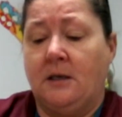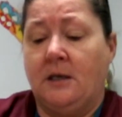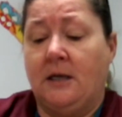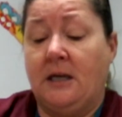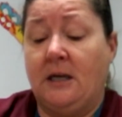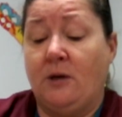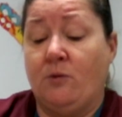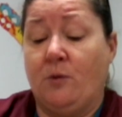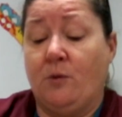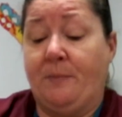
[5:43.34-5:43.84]

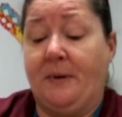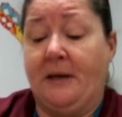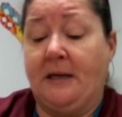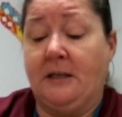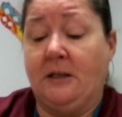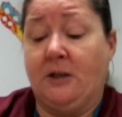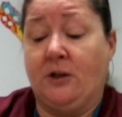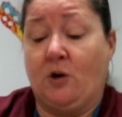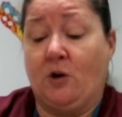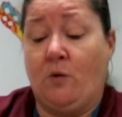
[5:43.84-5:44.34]
He
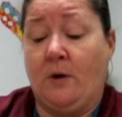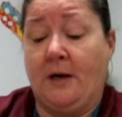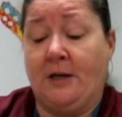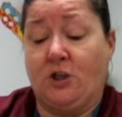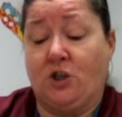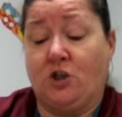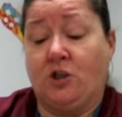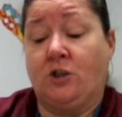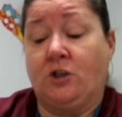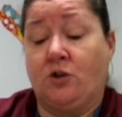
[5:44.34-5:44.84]
repeated the
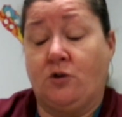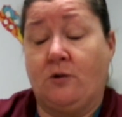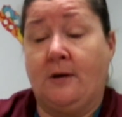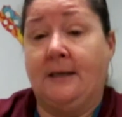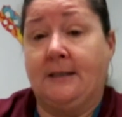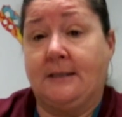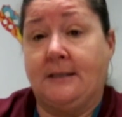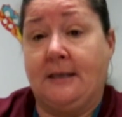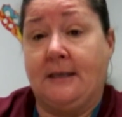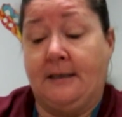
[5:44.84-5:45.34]
question,
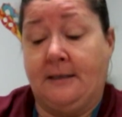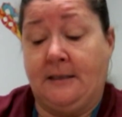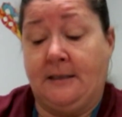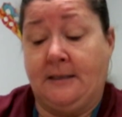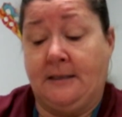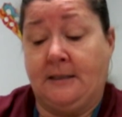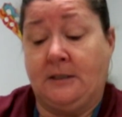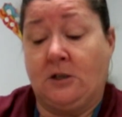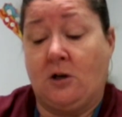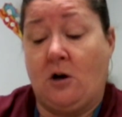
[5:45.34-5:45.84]
translated
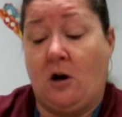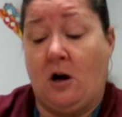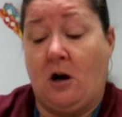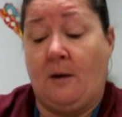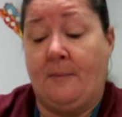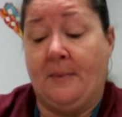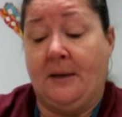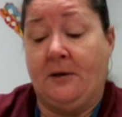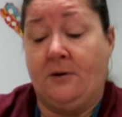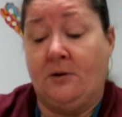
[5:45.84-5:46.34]
into
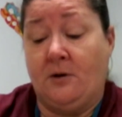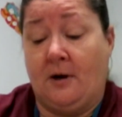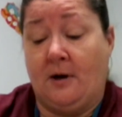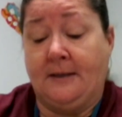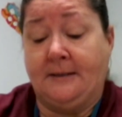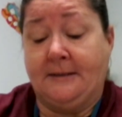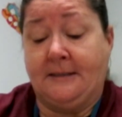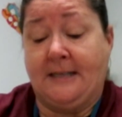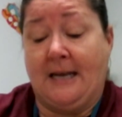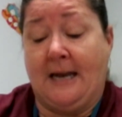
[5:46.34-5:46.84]
common,
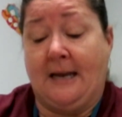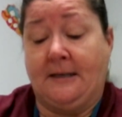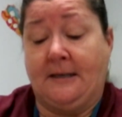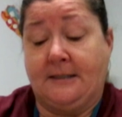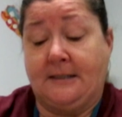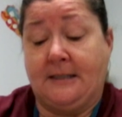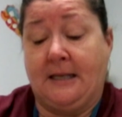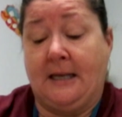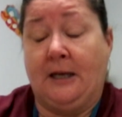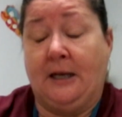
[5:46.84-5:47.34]

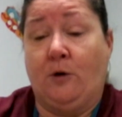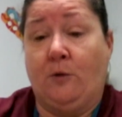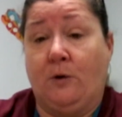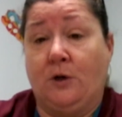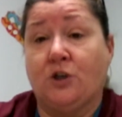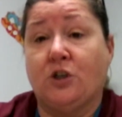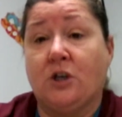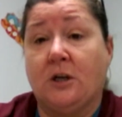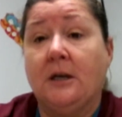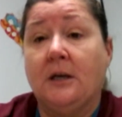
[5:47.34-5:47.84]
non-sinus
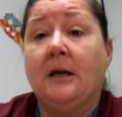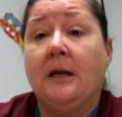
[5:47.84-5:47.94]
language.